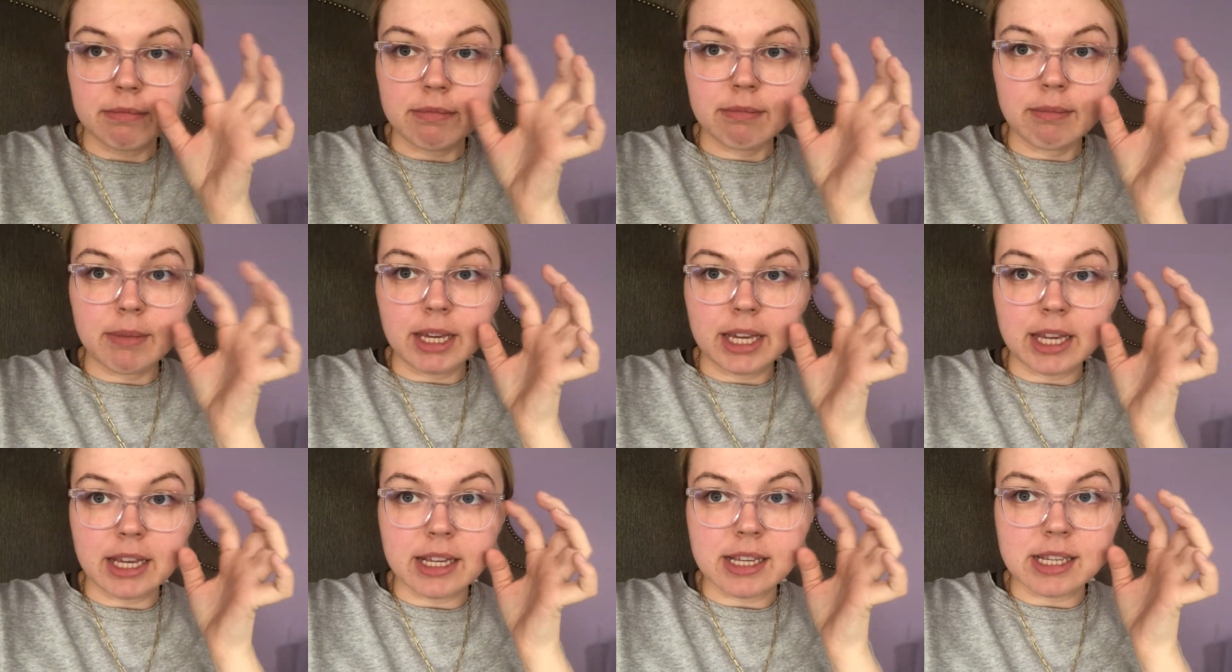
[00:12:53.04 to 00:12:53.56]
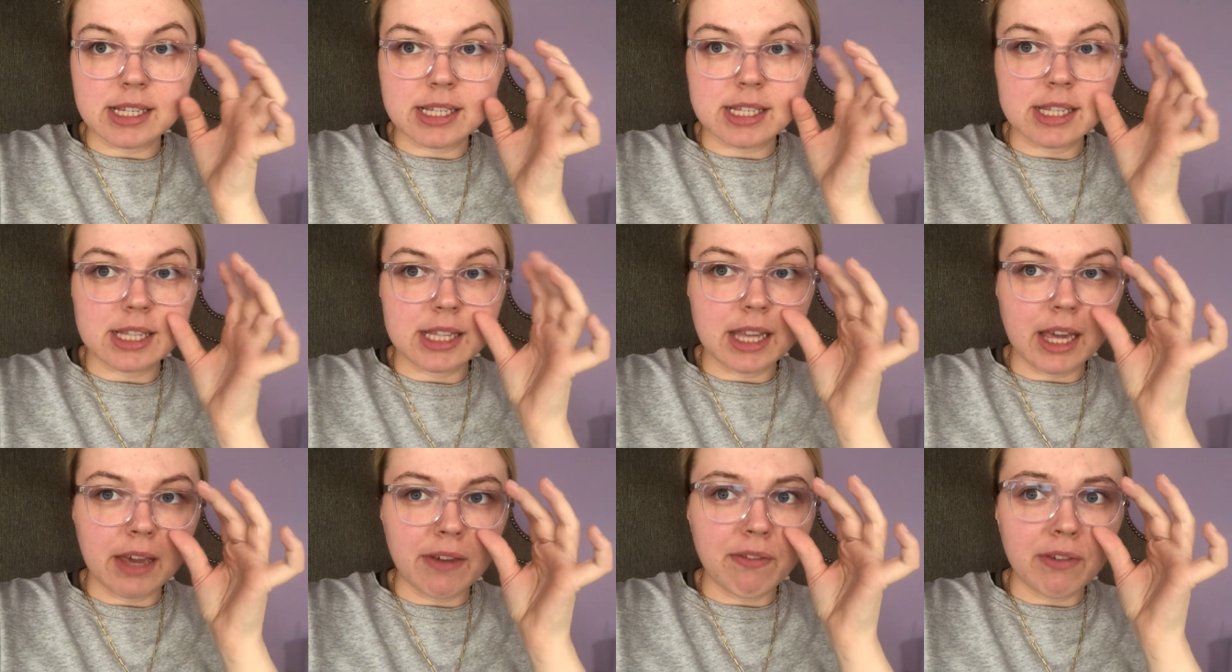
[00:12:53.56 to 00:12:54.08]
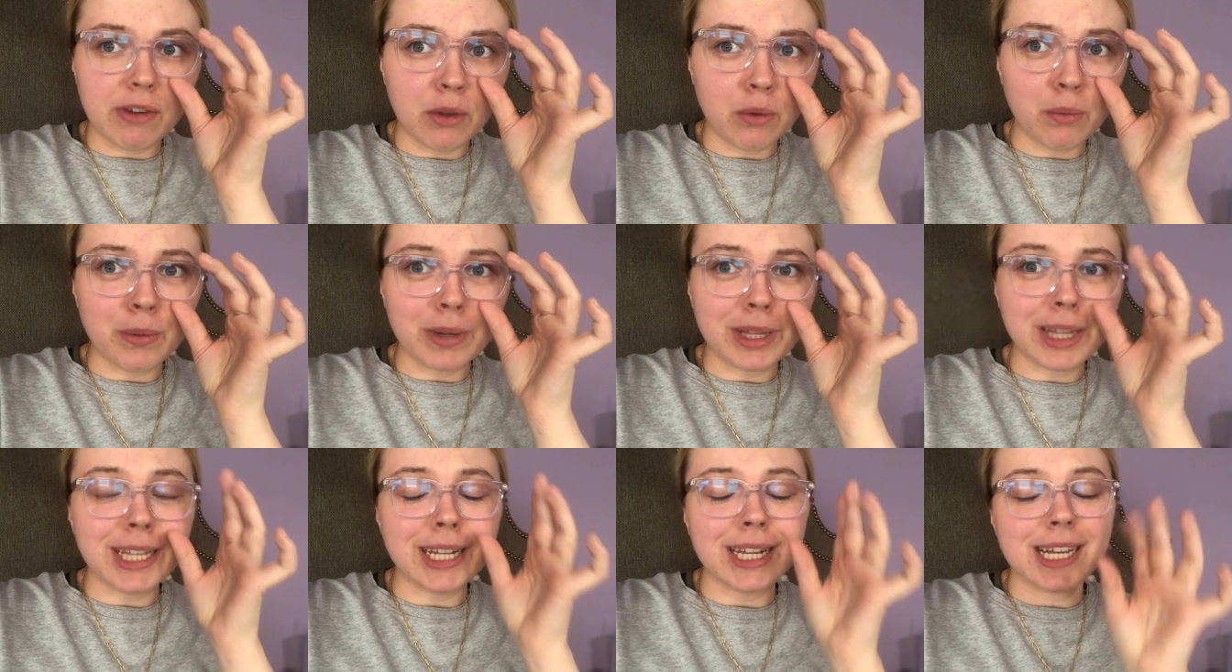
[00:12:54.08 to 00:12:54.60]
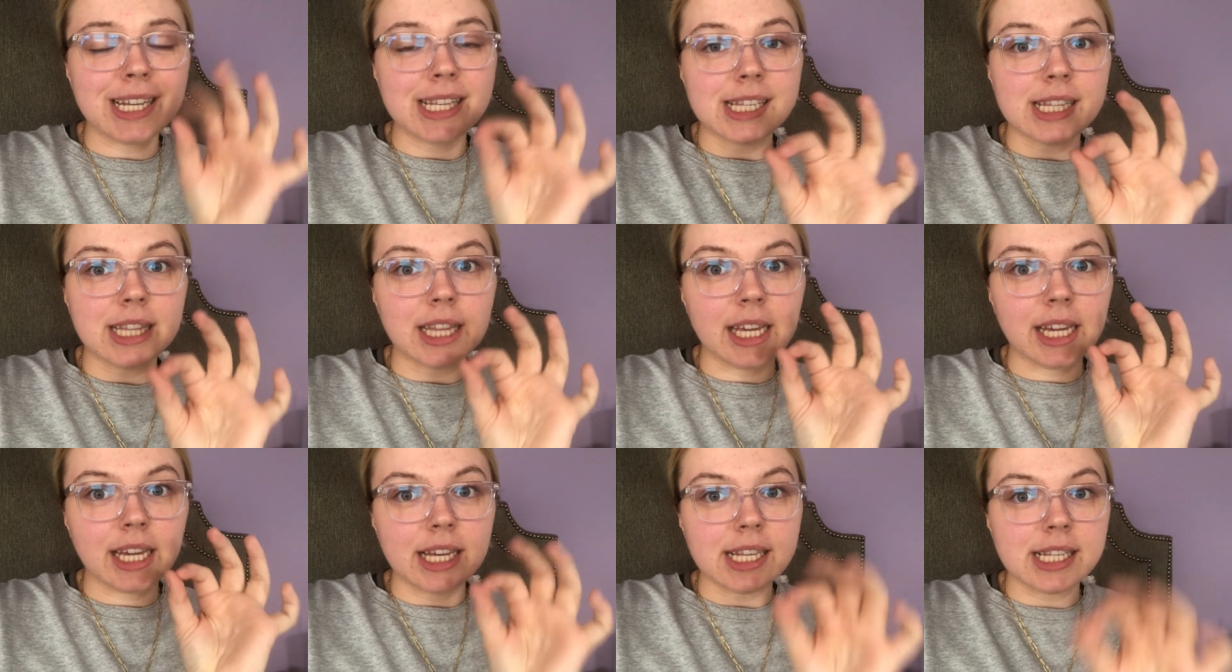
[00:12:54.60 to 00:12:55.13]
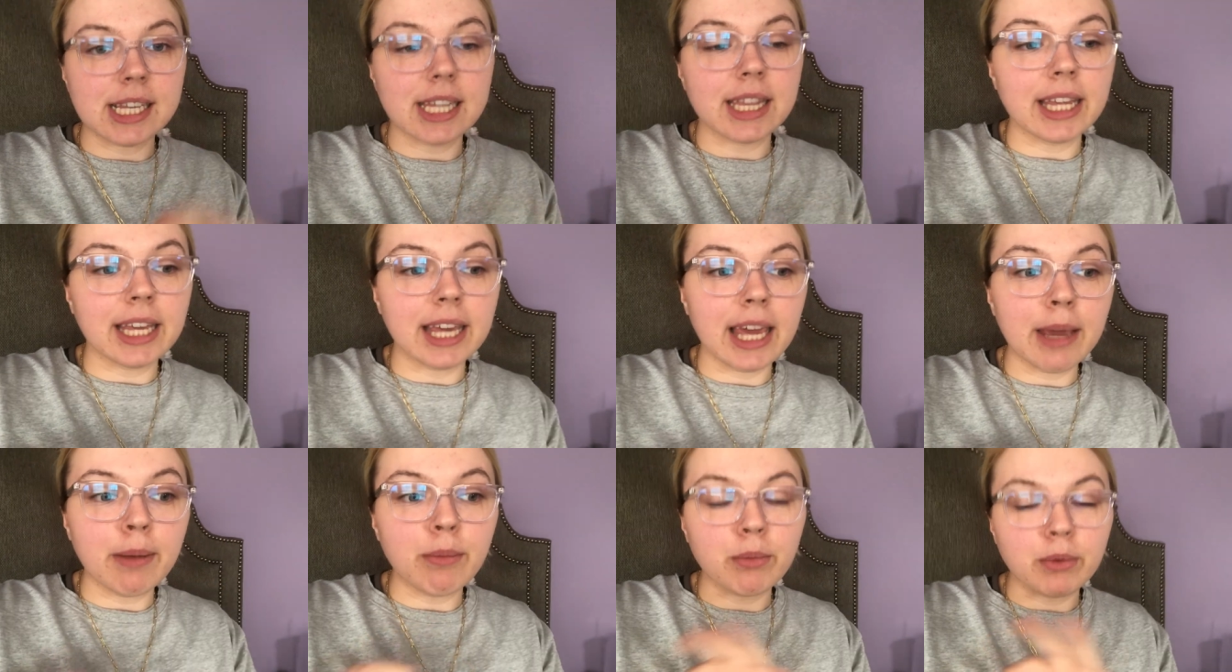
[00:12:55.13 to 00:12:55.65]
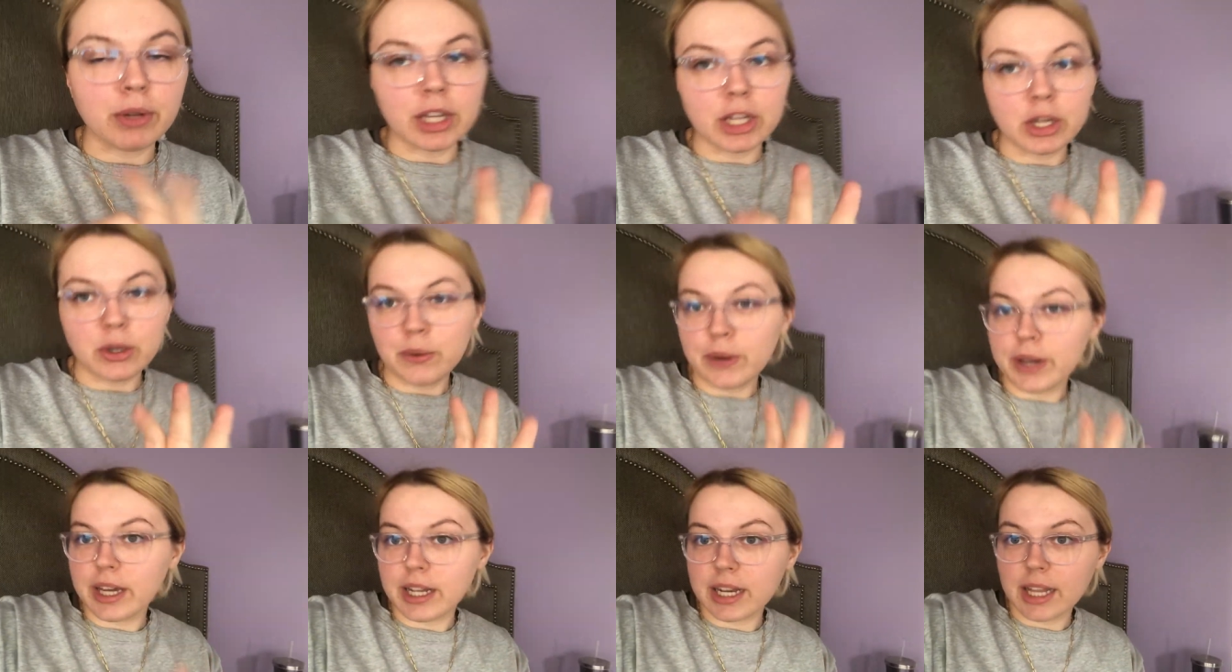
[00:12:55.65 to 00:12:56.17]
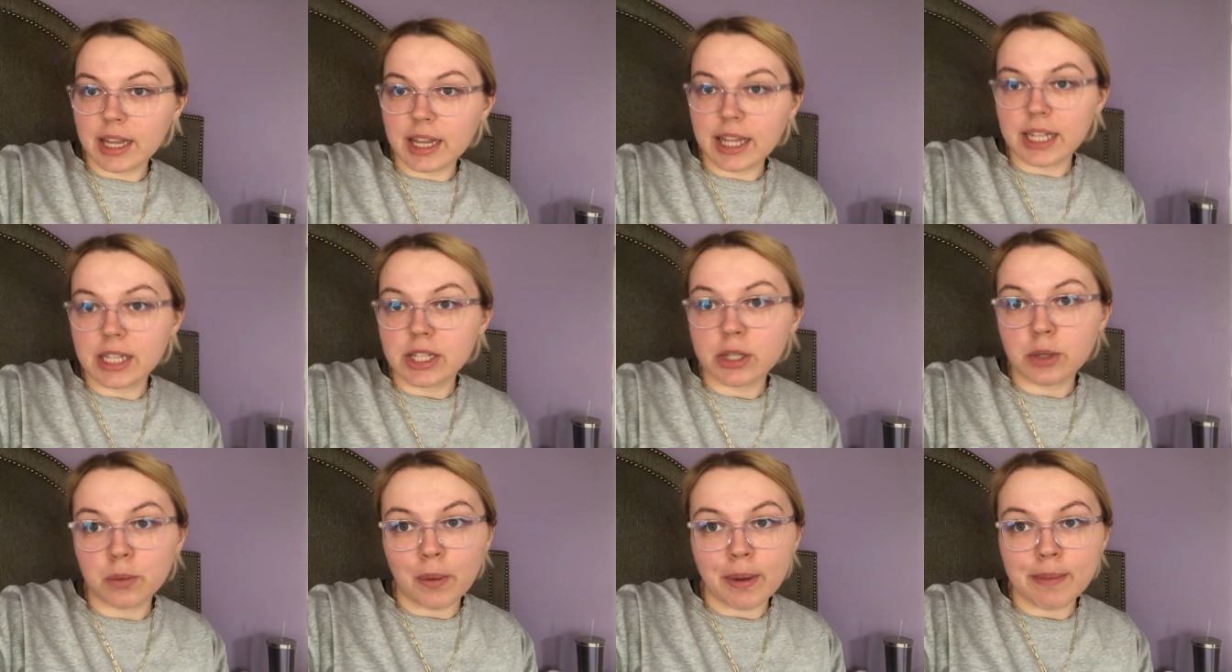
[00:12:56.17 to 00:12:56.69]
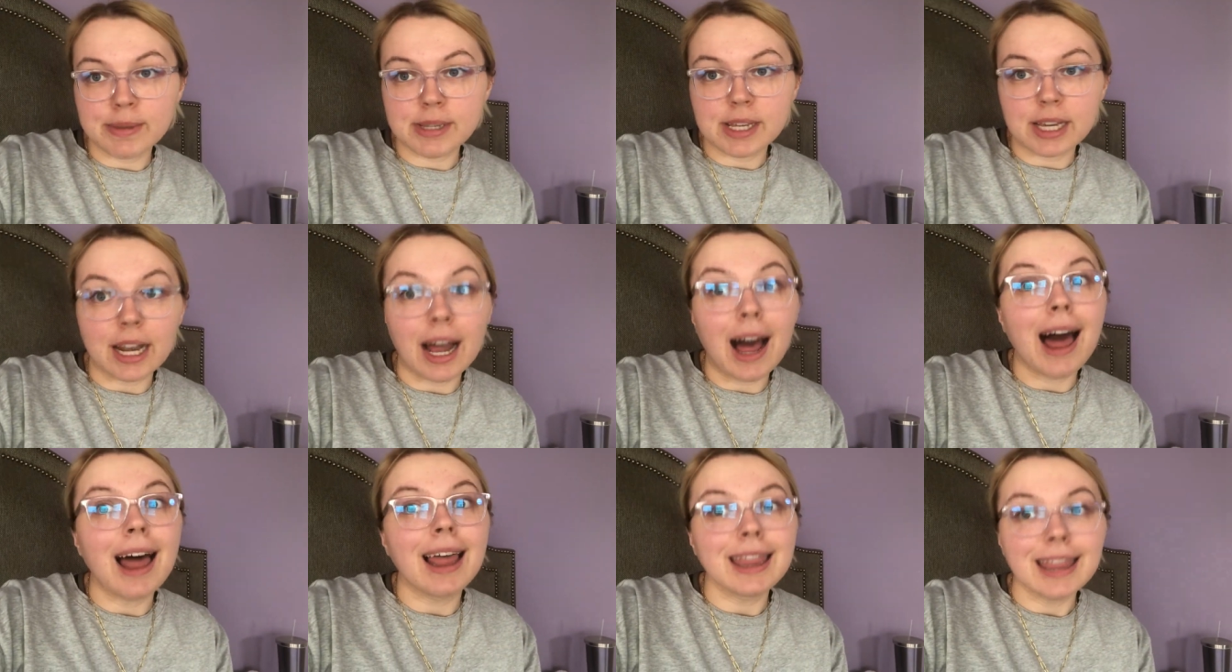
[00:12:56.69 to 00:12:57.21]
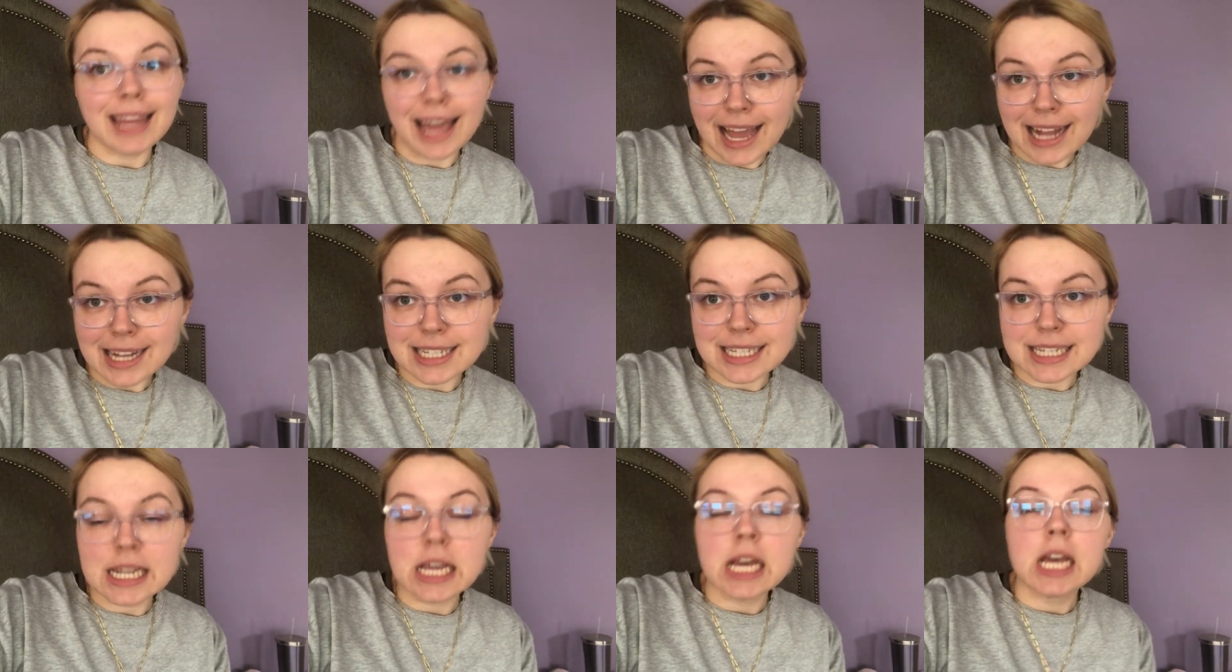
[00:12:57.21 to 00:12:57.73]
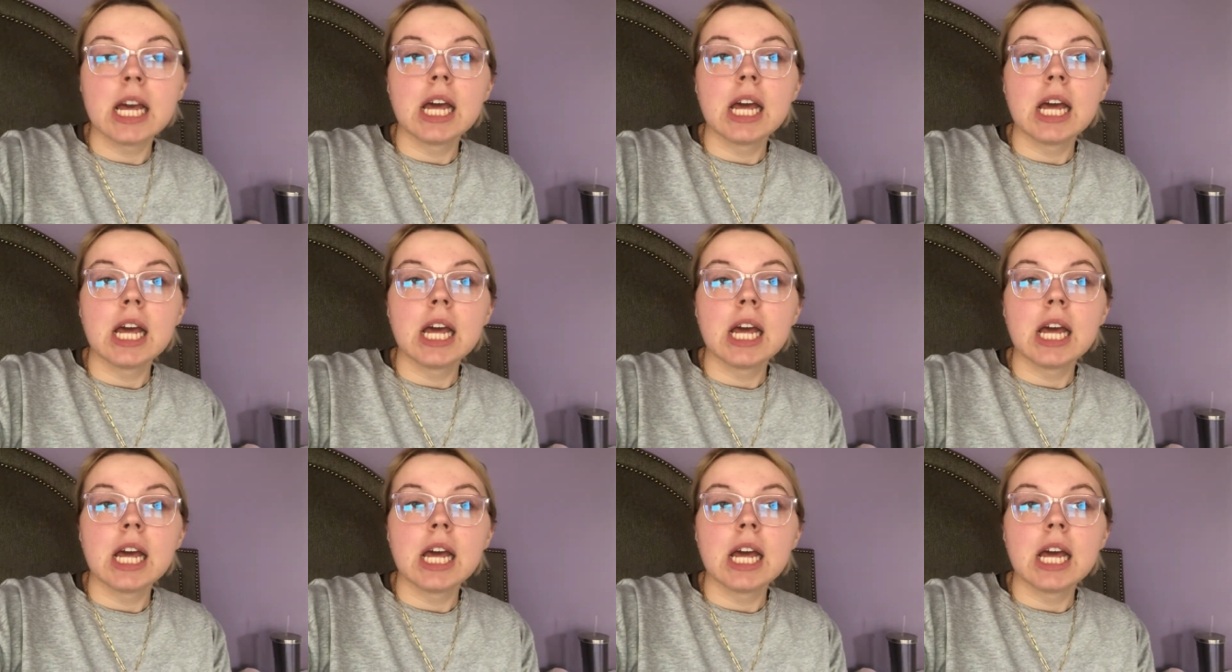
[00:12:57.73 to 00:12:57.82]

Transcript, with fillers: Because they feel really nice, and like I said, they came really quick, and I like their website a lot.